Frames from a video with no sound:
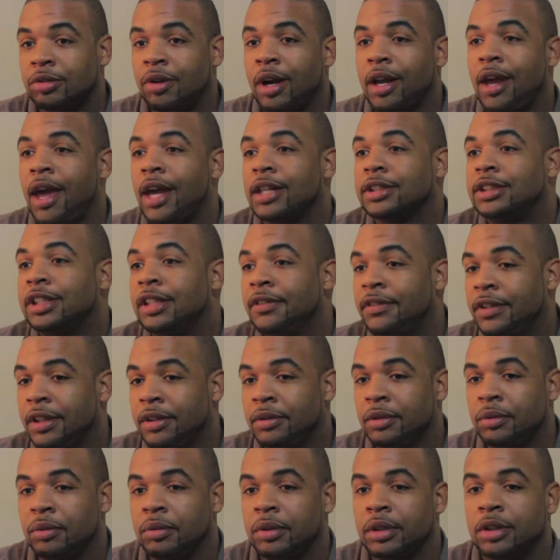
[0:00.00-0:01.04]
and right activity
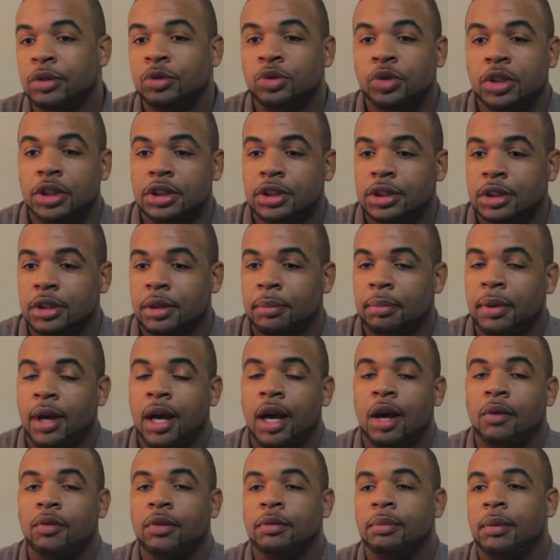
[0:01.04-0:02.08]
with nutrition
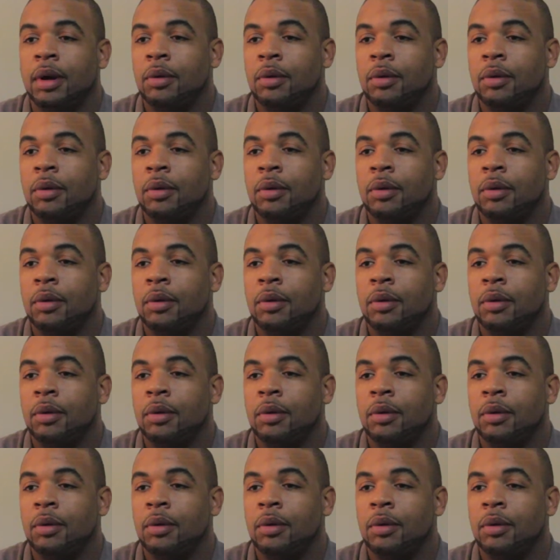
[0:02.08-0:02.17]
combined with